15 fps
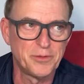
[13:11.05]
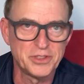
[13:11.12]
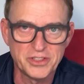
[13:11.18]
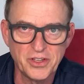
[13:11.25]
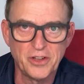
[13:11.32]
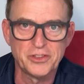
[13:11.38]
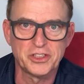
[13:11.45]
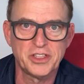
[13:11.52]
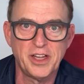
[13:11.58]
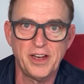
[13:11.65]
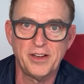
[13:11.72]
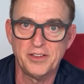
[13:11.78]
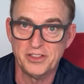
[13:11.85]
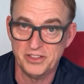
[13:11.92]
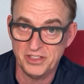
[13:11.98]
results
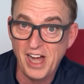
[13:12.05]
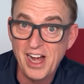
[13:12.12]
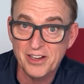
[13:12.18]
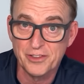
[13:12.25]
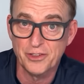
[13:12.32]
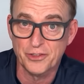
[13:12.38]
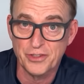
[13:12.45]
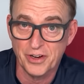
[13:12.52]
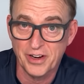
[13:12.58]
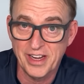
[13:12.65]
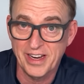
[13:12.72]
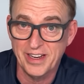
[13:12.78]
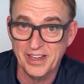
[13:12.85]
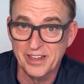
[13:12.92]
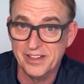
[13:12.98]
that doctors are
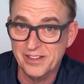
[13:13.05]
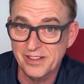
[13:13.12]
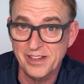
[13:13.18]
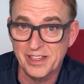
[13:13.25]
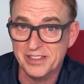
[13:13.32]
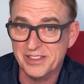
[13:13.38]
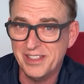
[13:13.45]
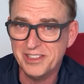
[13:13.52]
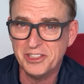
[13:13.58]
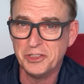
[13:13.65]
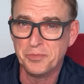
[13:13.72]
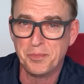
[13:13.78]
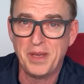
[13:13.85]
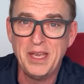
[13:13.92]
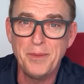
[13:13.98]
getting in clinics, not
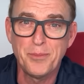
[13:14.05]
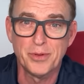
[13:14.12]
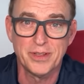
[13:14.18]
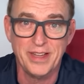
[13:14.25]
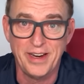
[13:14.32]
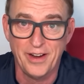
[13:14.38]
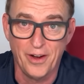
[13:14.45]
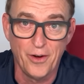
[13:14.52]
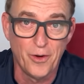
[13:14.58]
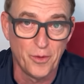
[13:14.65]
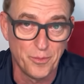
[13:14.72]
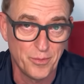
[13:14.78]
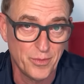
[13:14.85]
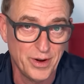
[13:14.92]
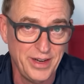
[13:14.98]
just people at
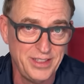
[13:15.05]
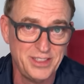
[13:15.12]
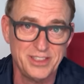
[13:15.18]
home, right?